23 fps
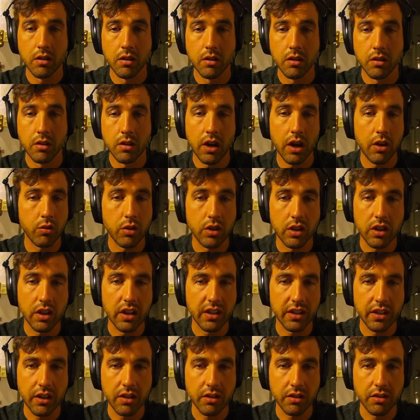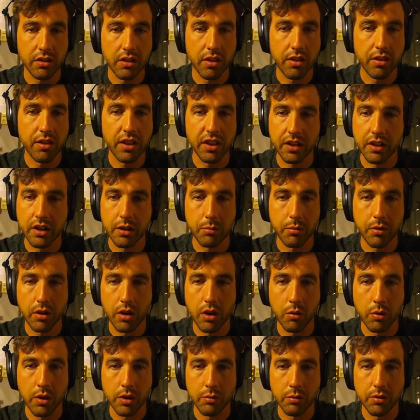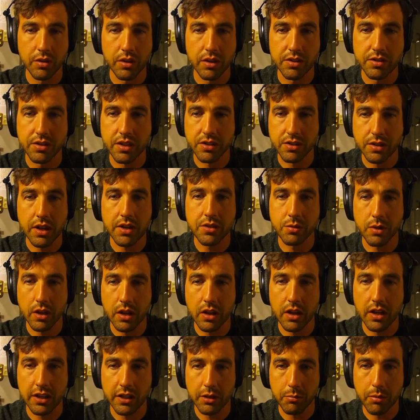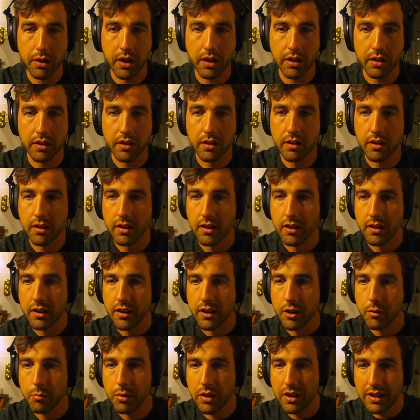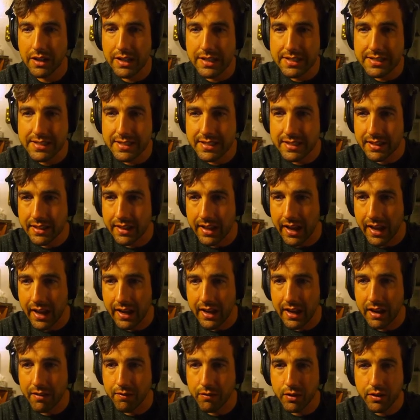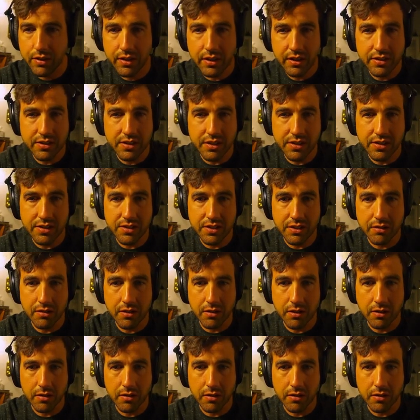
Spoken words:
I really like how you can thicken up the low end with this. That's what I like about it. But listen to that. Everything's at 0.